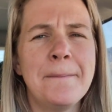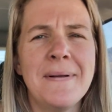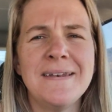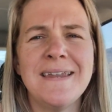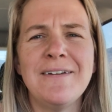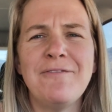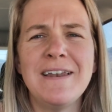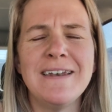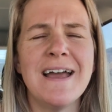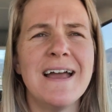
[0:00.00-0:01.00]
Monday
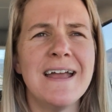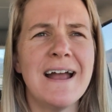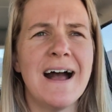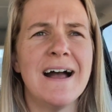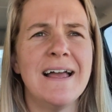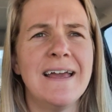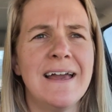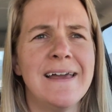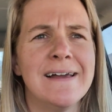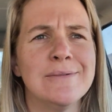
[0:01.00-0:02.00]
fun day. I
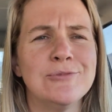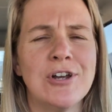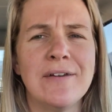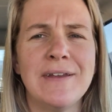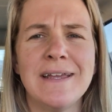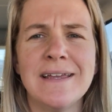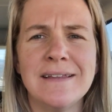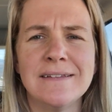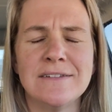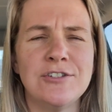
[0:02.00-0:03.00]
am driving
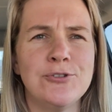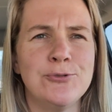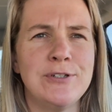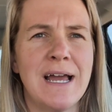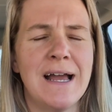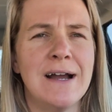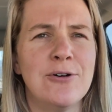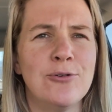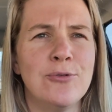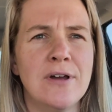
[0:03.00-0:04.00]
into
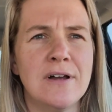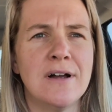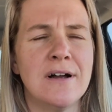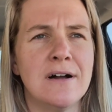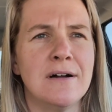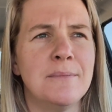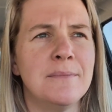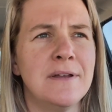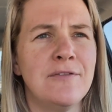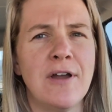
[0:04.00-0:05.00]
town.
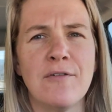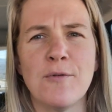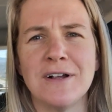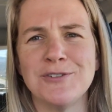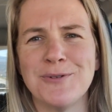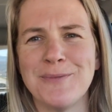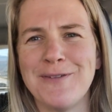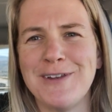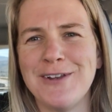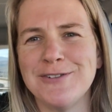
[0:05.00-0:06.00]
If you haven't watched one of my
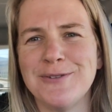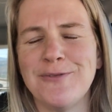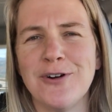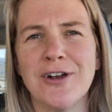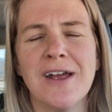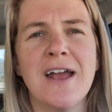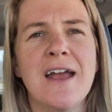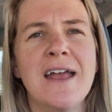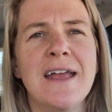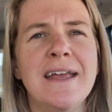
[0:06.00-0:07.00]
videos before,
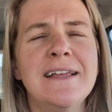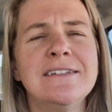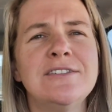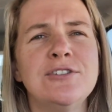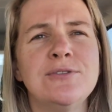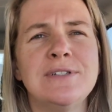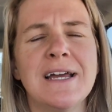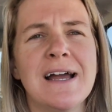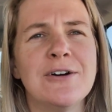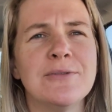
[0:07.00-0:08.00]
into
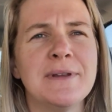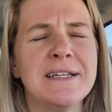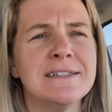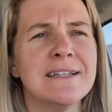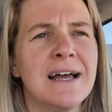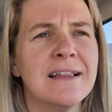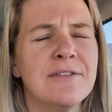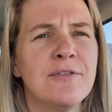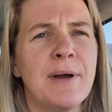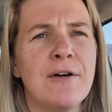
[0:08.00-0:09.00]
town means I
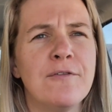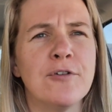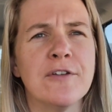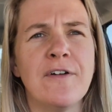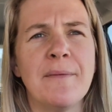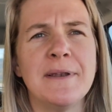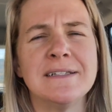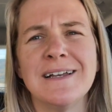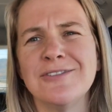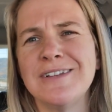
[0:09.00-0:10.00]
live about 45
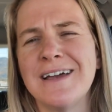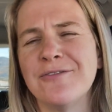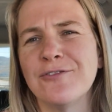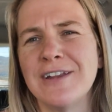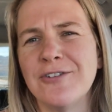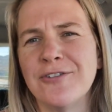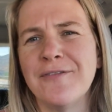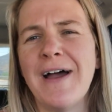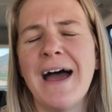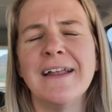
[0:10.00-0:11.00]
minutes outside of Reno,
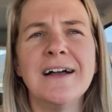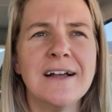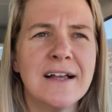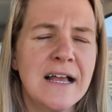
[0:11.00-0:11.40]
Nevada,